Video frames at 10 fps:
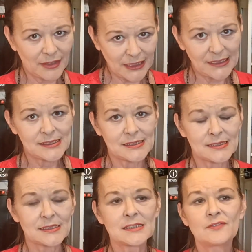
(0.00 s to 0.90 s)

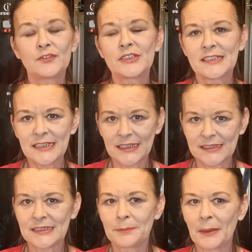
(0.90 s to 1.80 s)
litres for
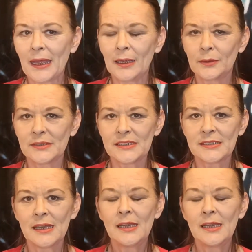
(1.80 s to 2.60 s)
£60.